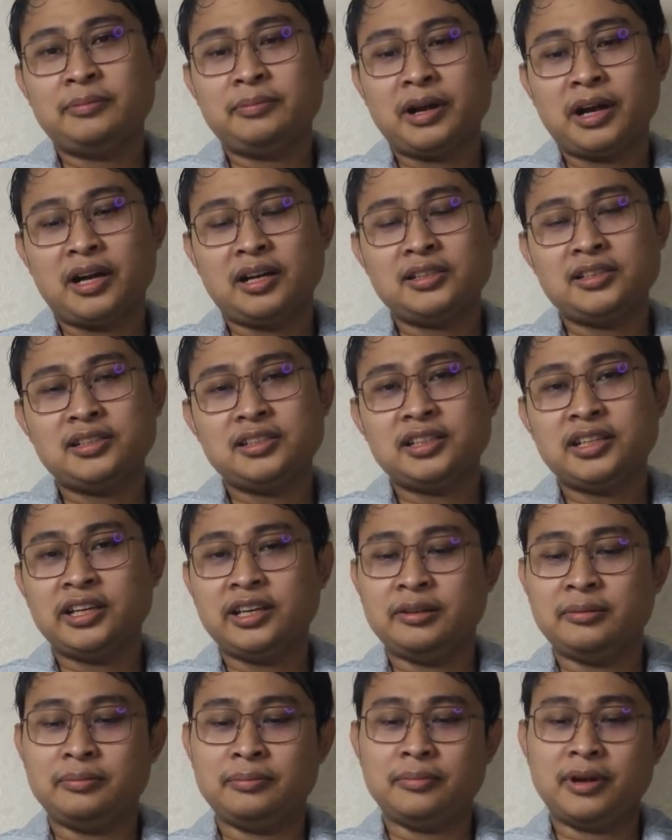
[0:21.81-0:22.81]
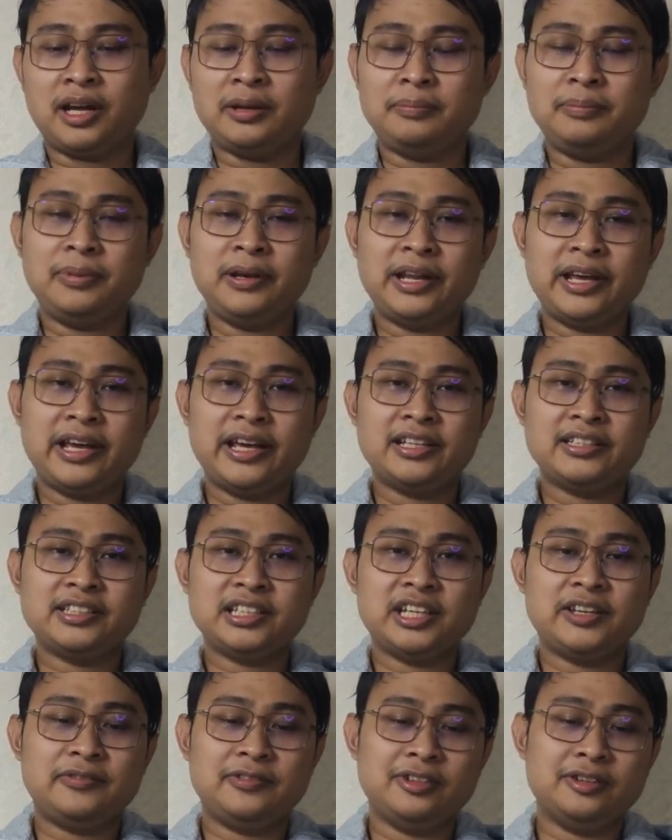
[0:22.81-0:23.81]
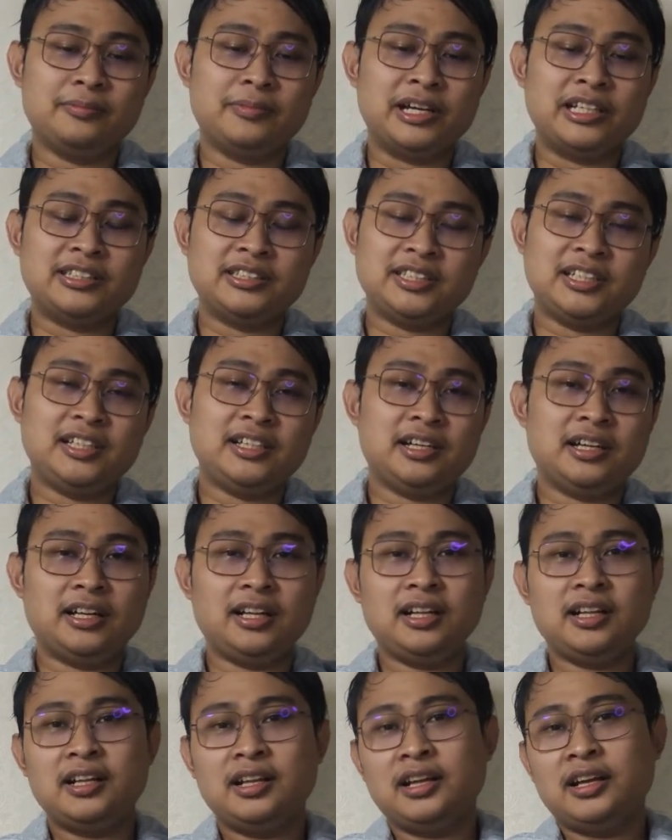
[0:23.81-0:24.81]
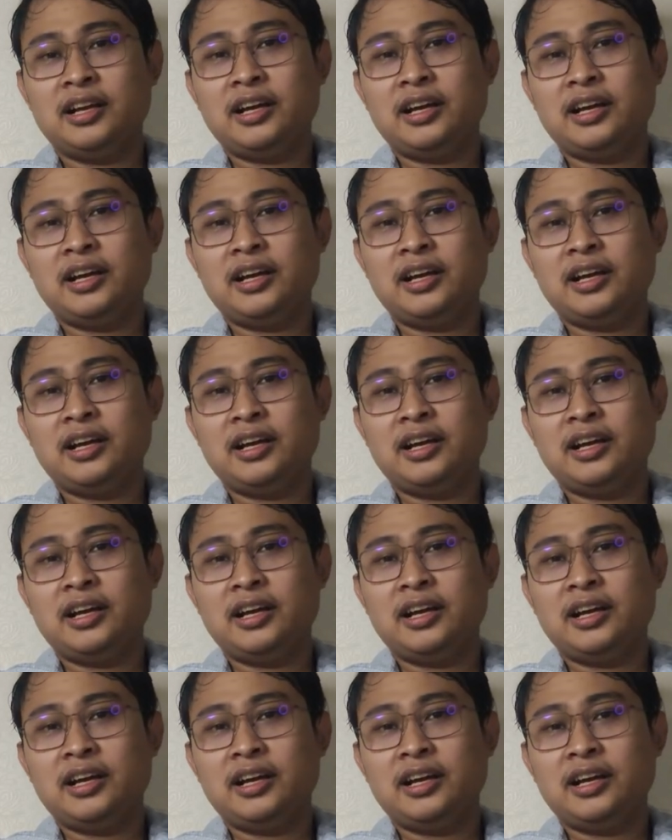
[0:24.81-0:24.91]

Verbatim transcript: bucks in my place if you buy single